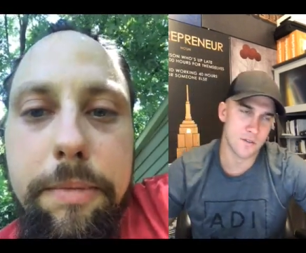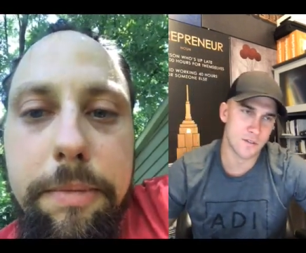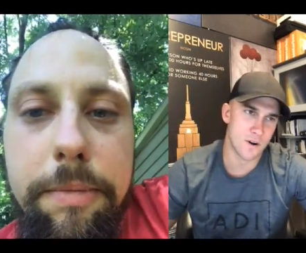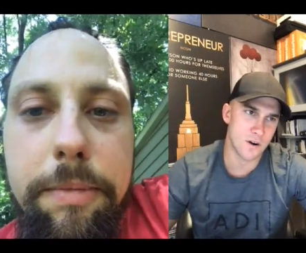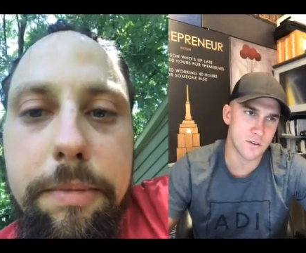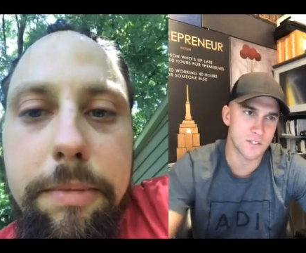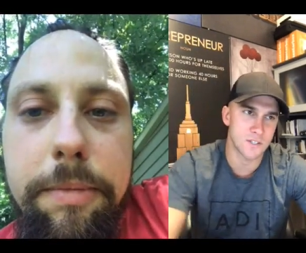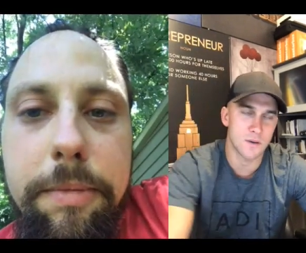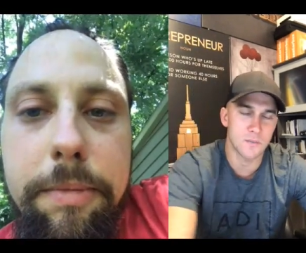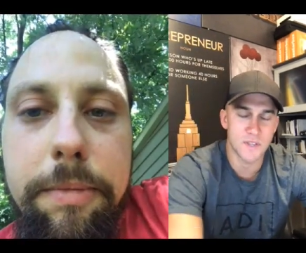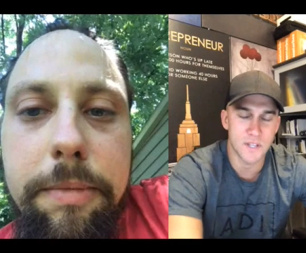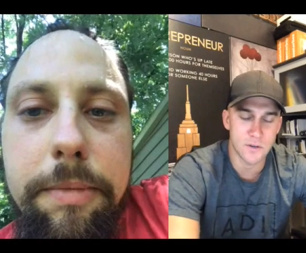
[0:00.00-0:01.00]
Speaker 1: are
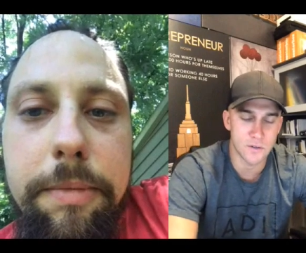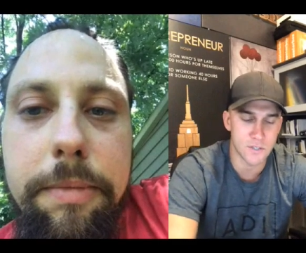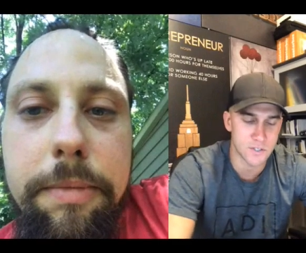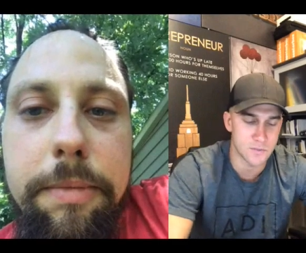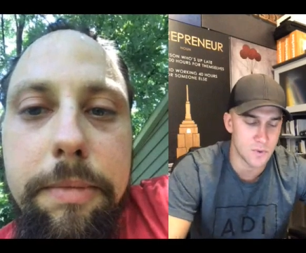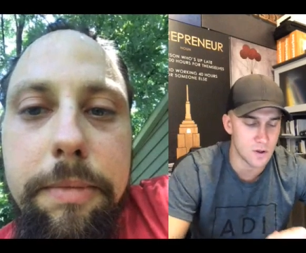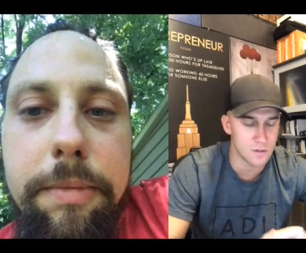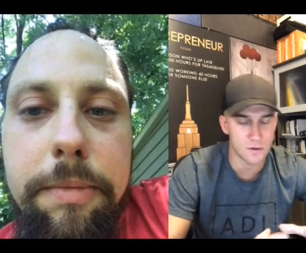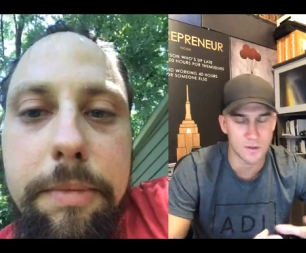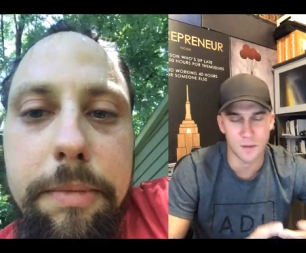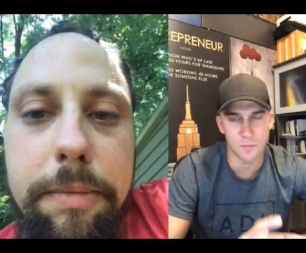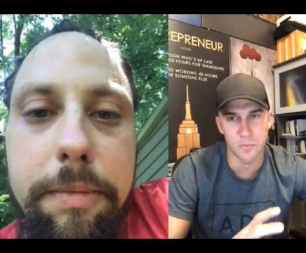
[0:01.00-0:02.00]
some little smaller
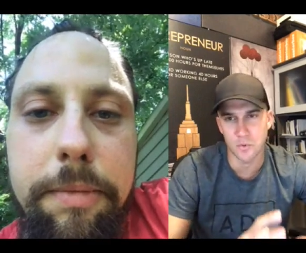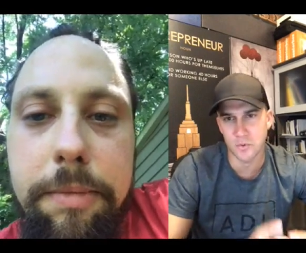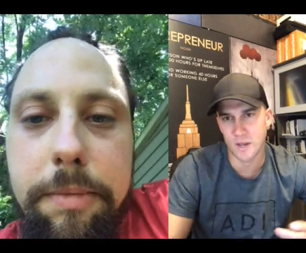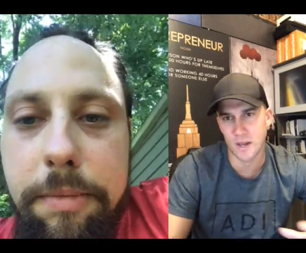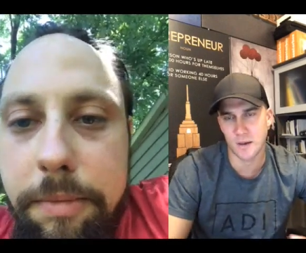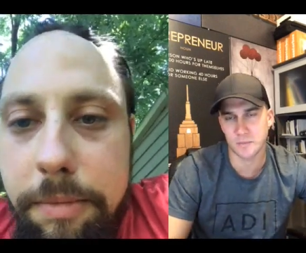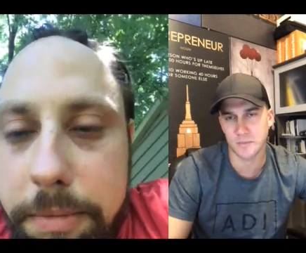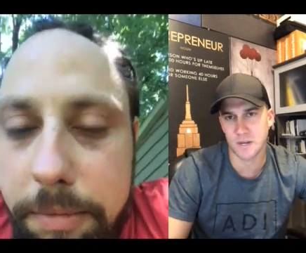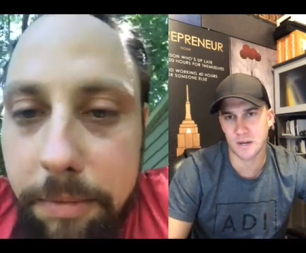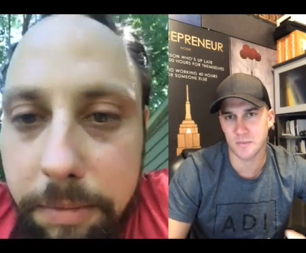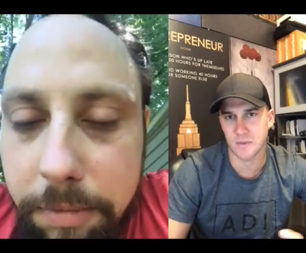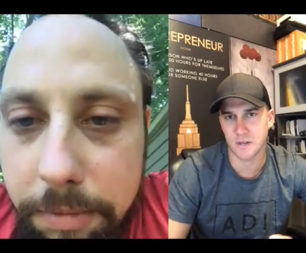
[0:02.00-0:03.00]
like boot camp
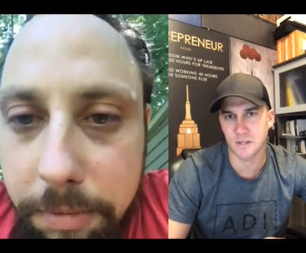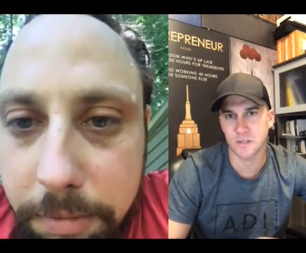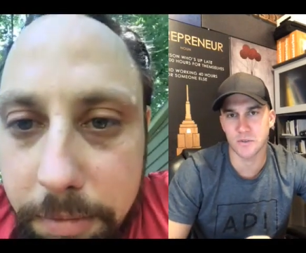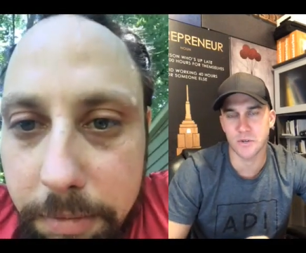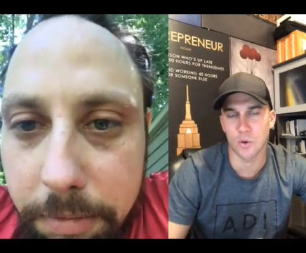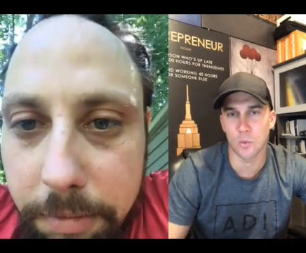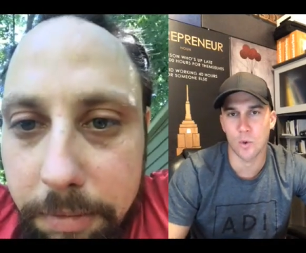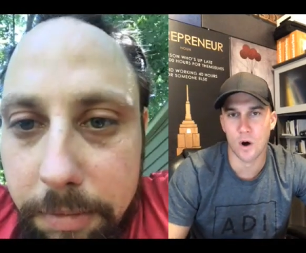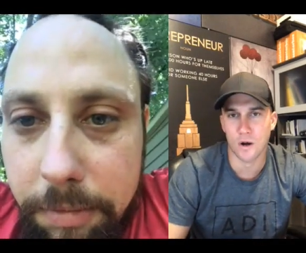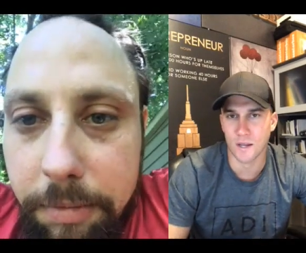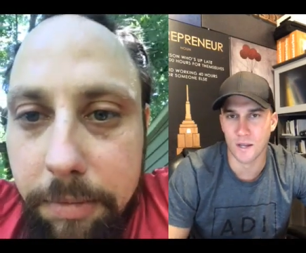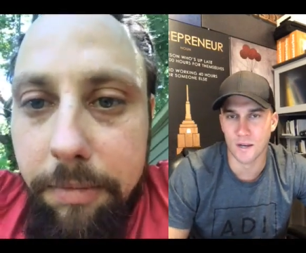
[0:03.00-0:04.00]
type things you can
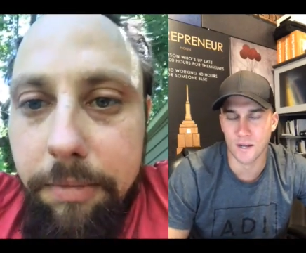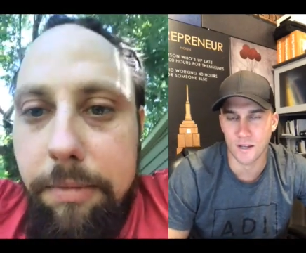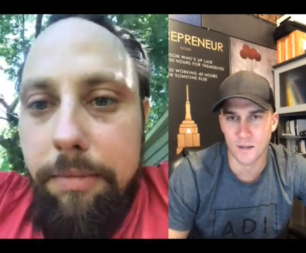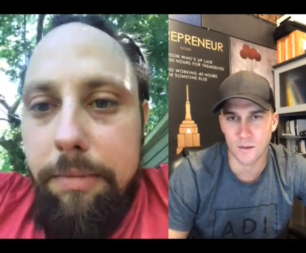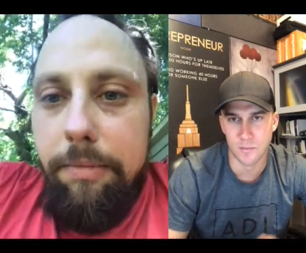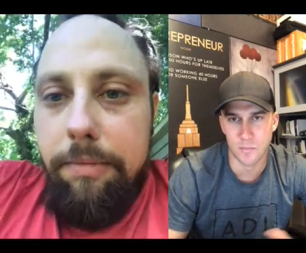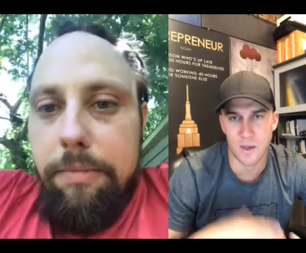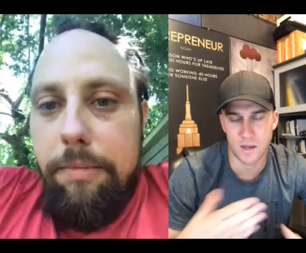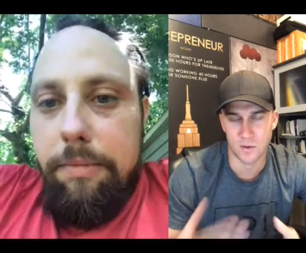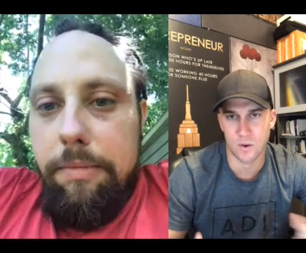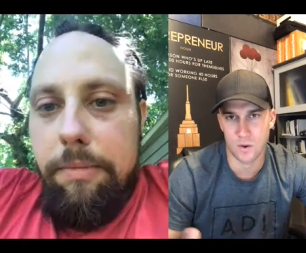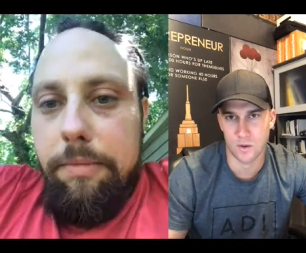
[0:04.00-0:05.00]
walk in and get and pay
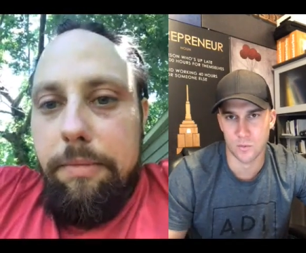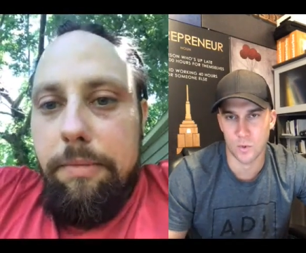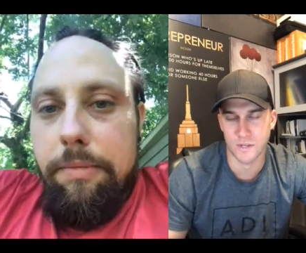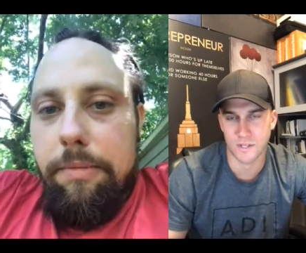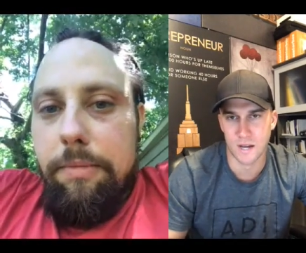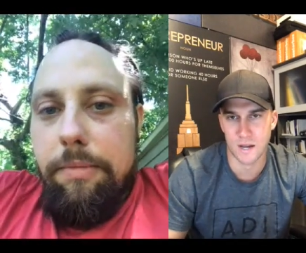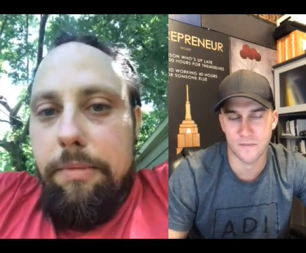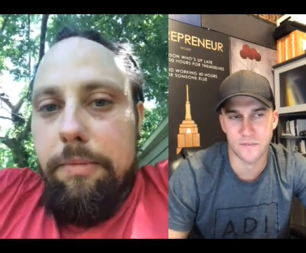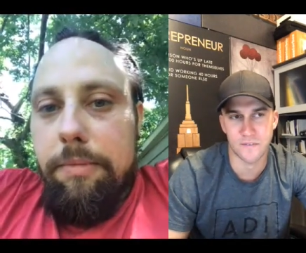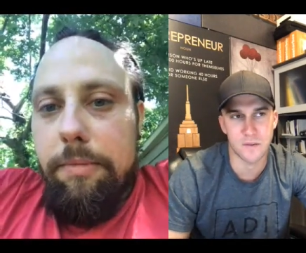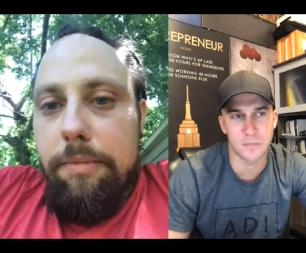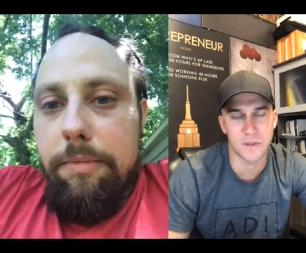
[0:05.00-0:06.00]
a one-time
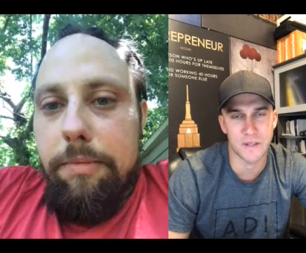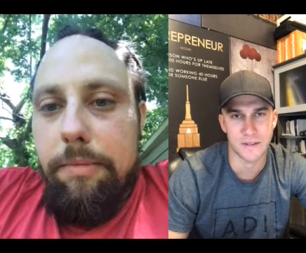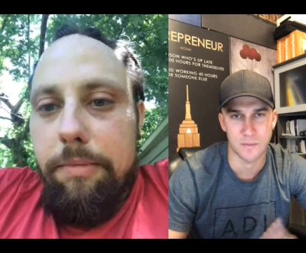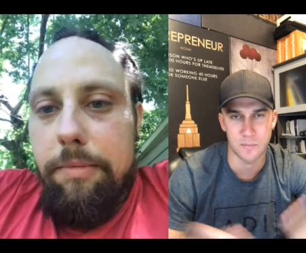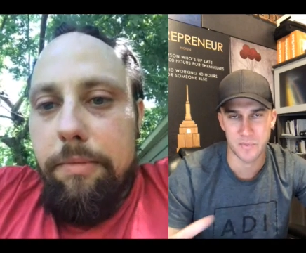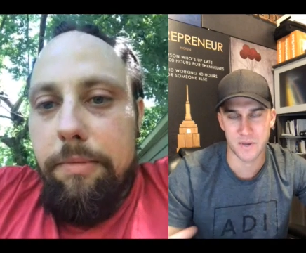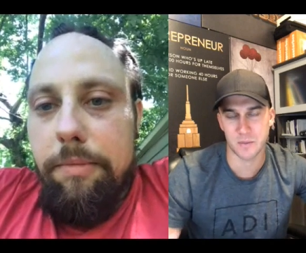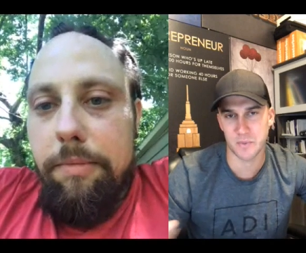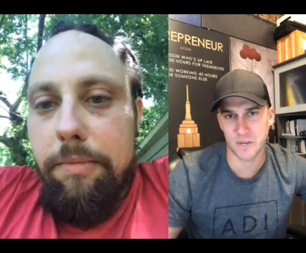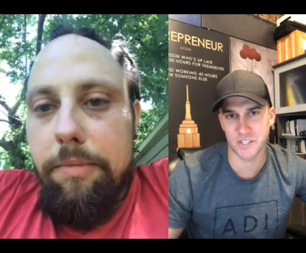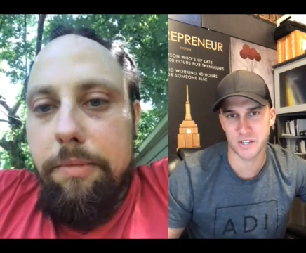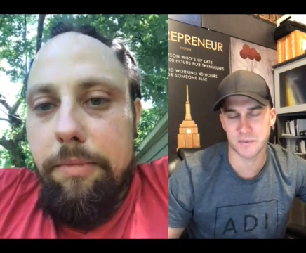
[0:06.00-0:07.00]
fee, but like the big
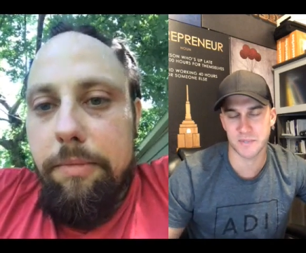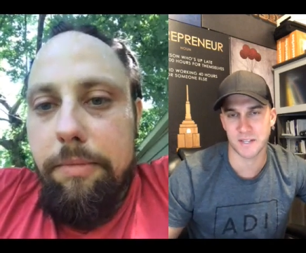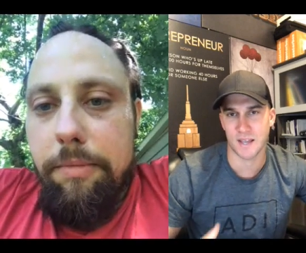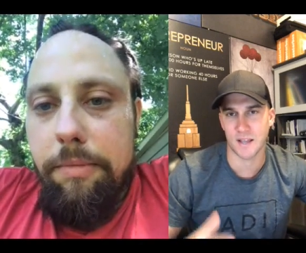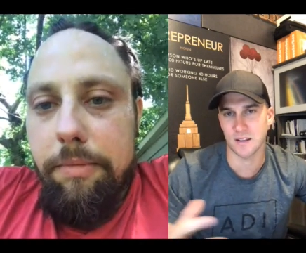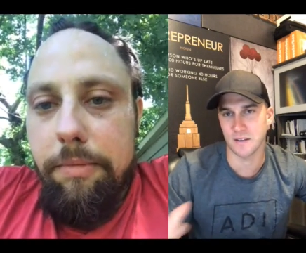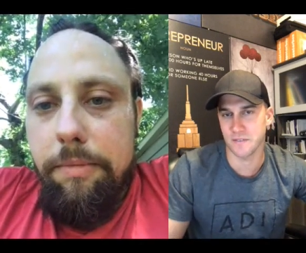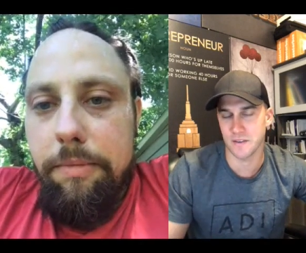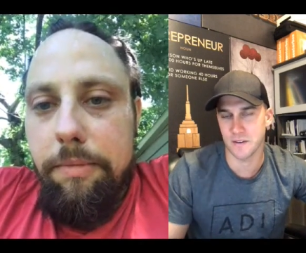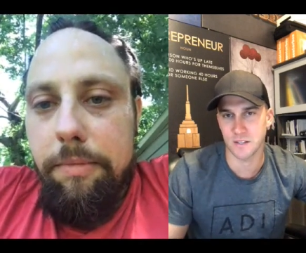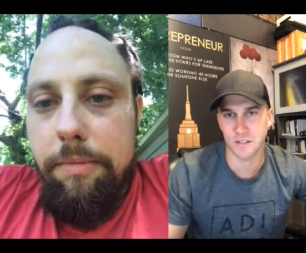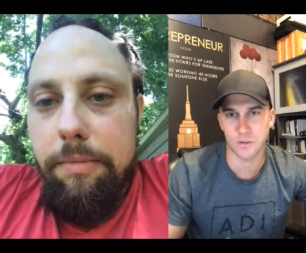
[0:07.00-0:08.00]
gyms like the LA
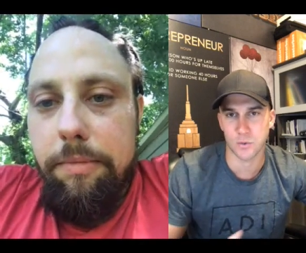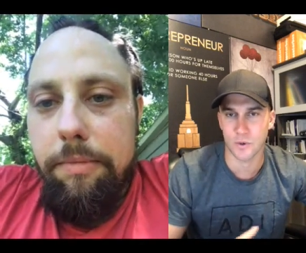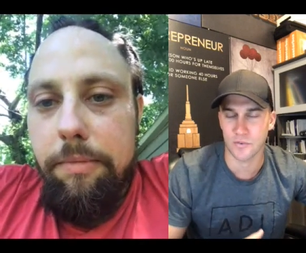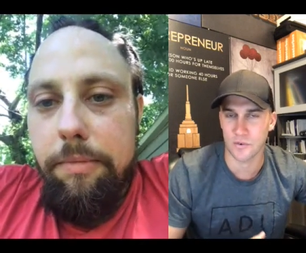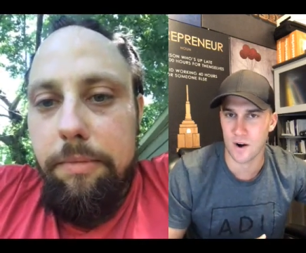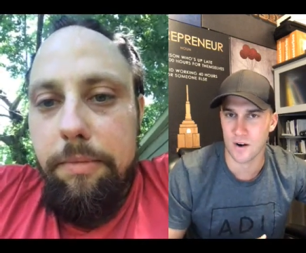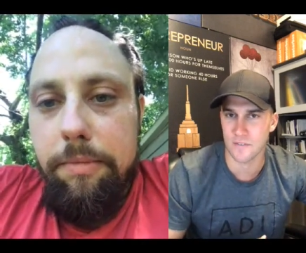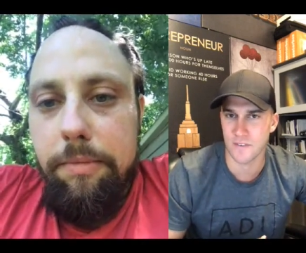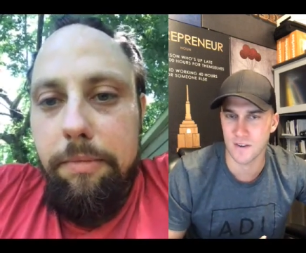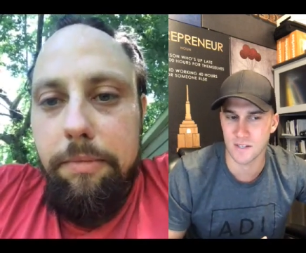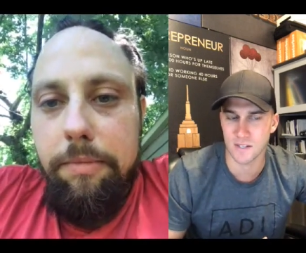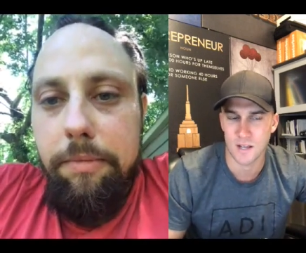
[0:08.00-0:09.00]
Fitness, the 24-hour
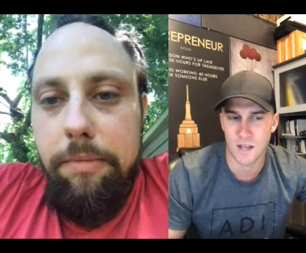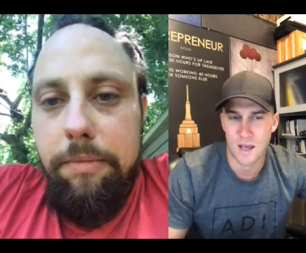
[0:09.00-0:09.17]
fitness,